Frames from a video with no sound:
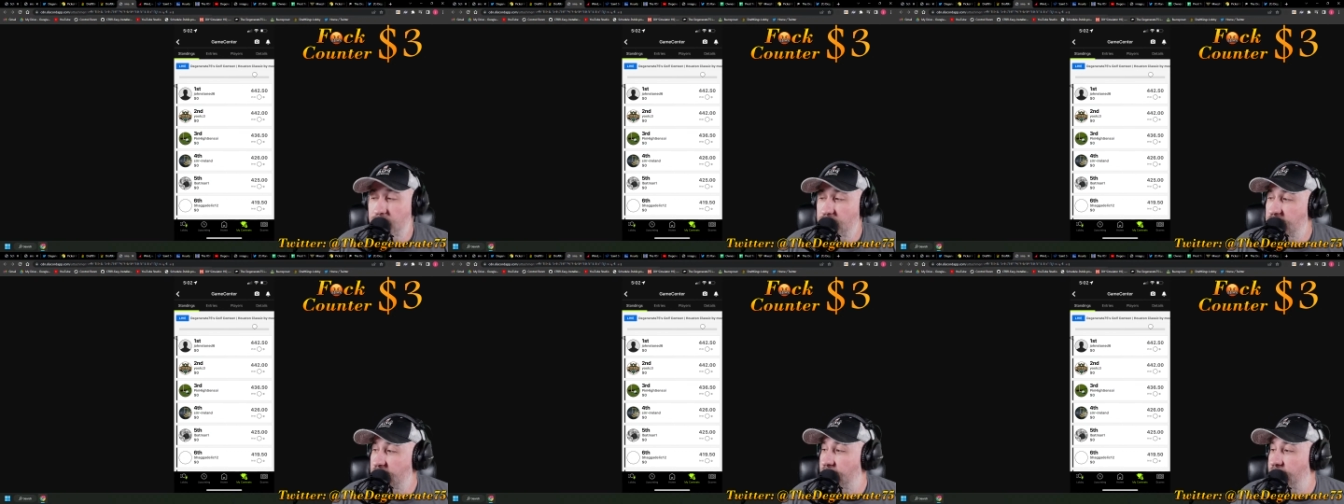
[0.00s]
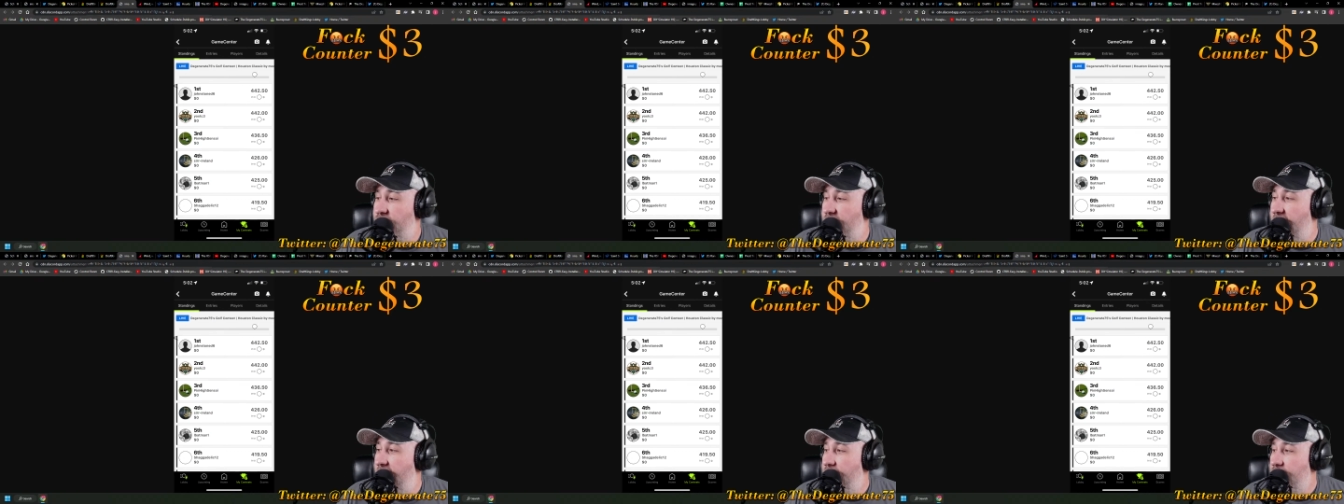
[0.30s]
It's a
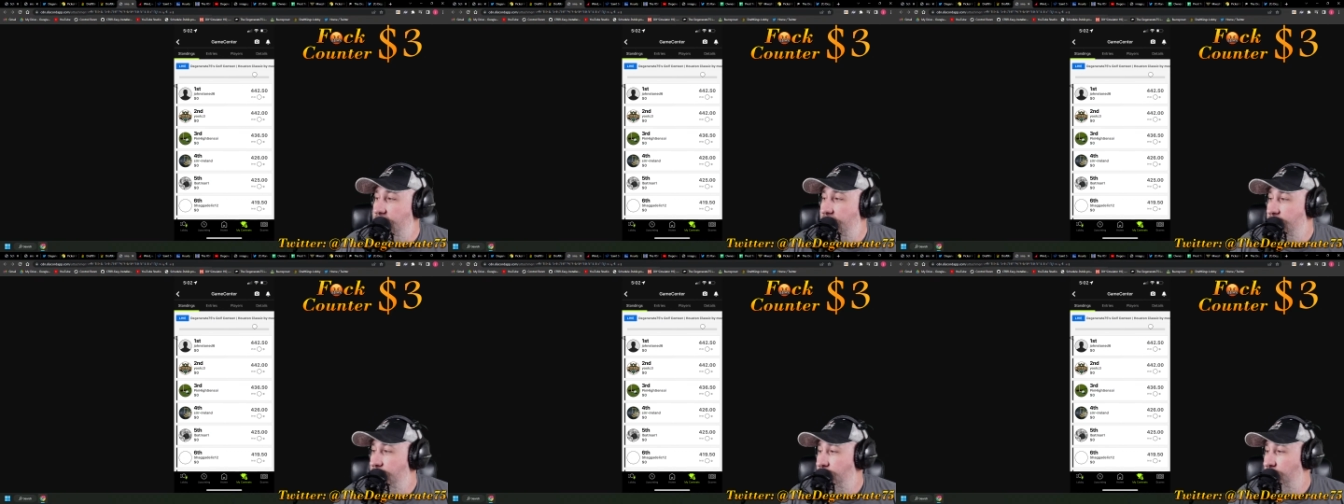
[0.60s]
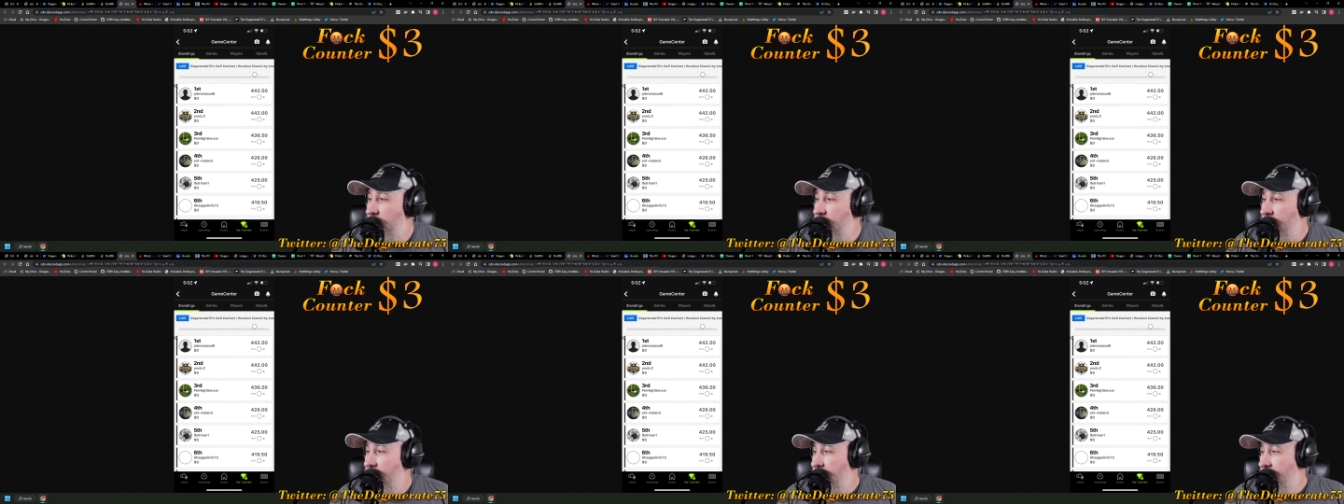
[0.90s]
fact.
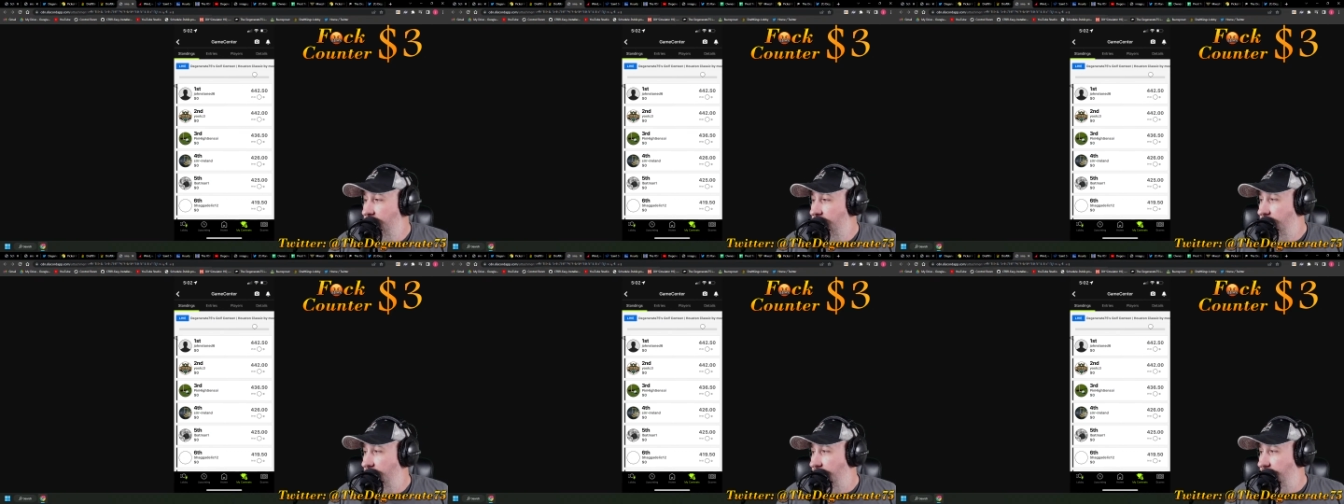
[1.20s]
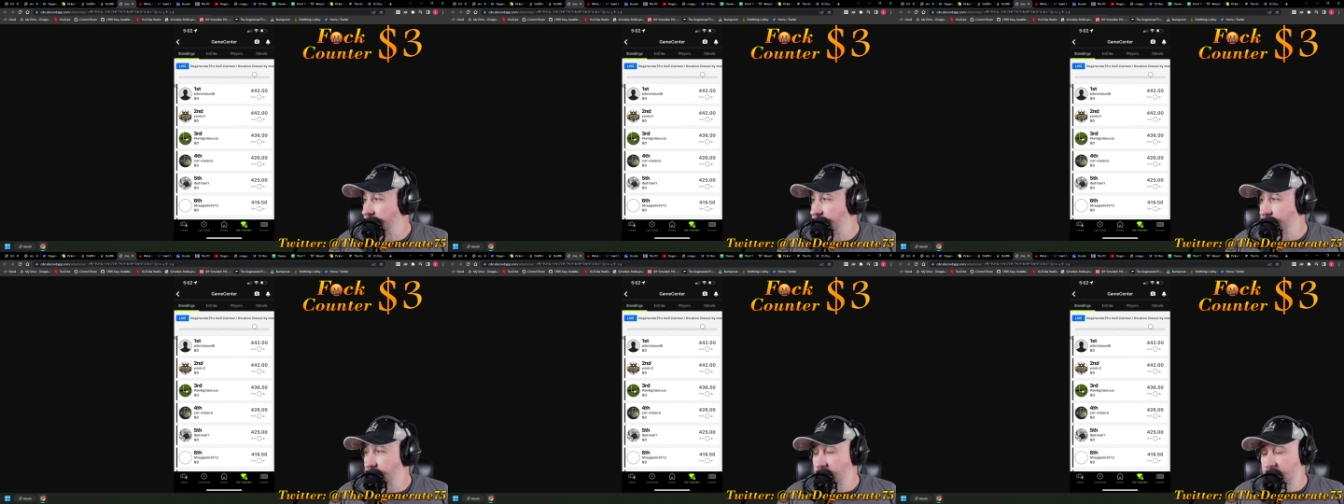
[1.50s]

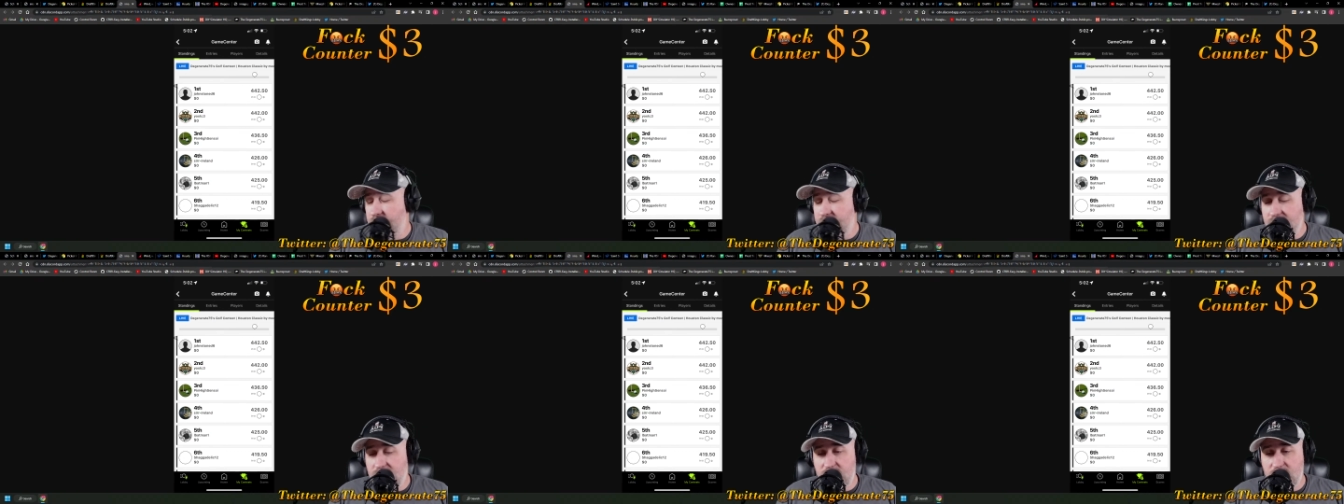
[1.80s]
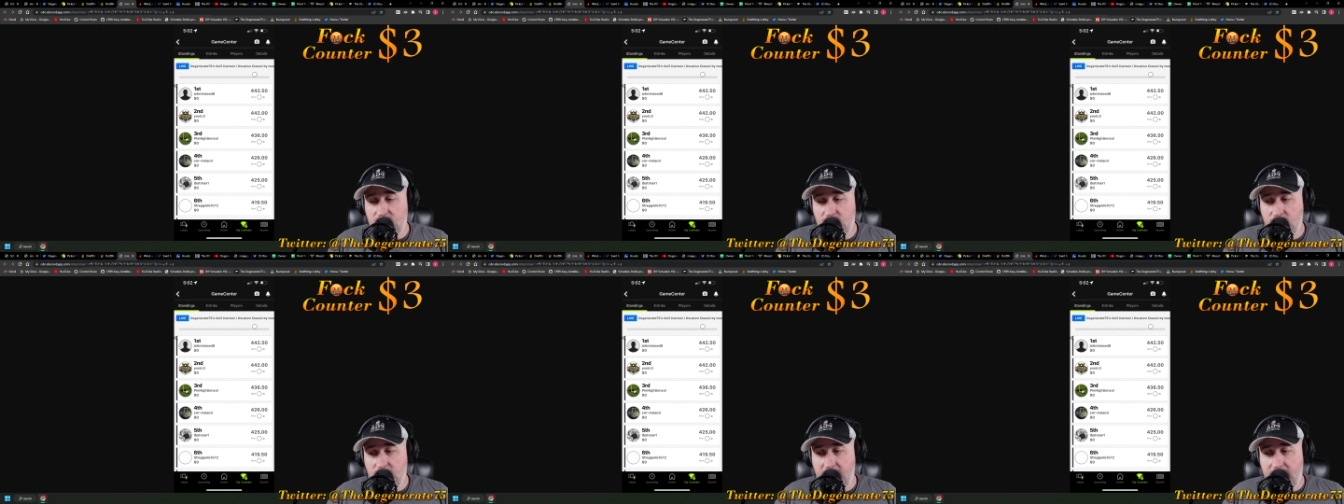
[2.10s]
All right, let's get
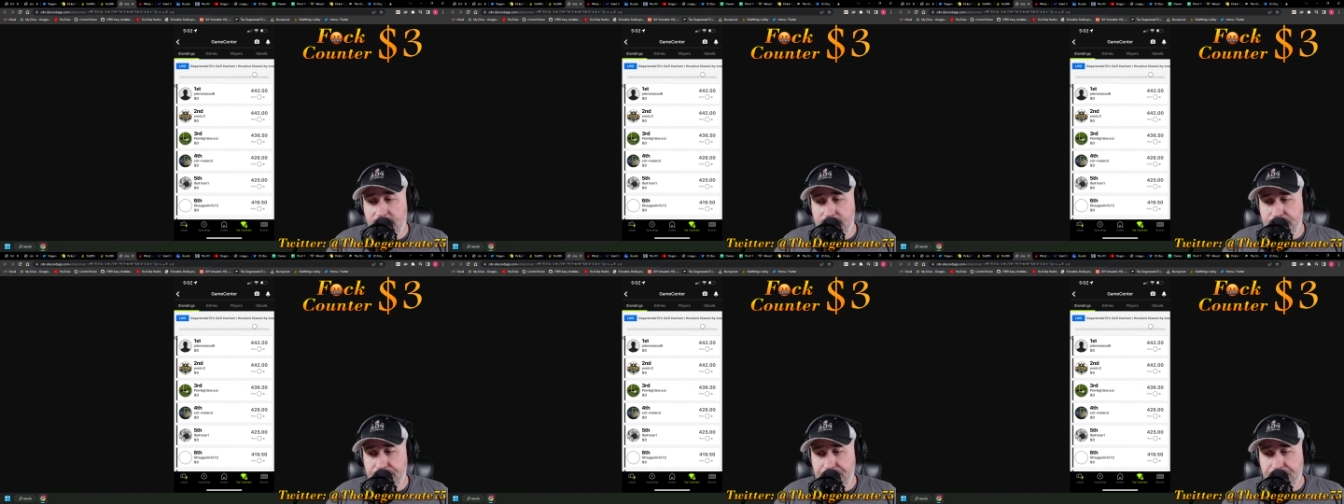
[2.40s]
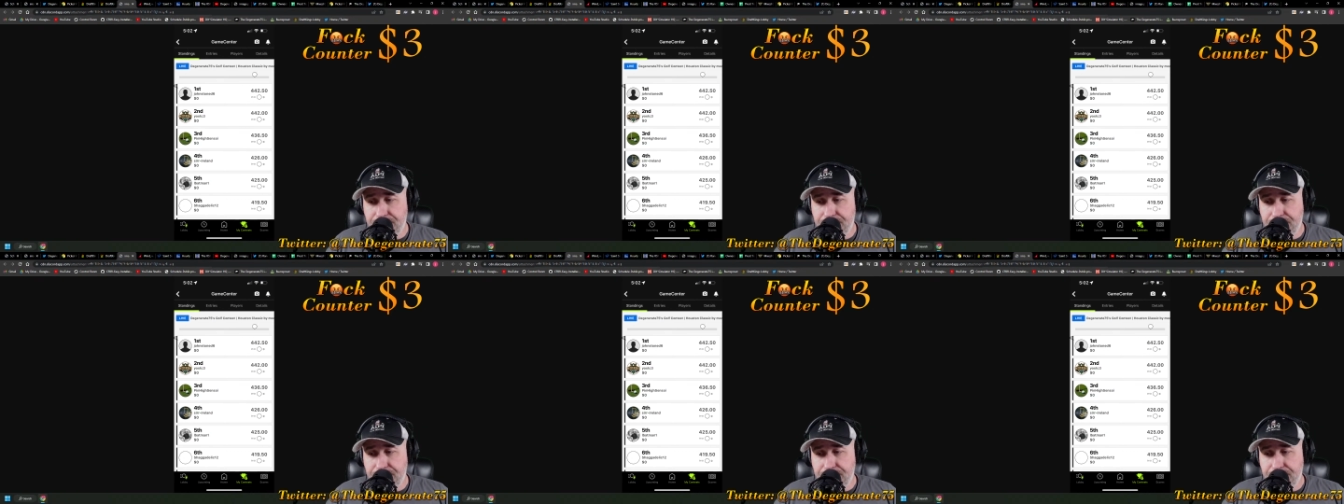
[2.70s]
to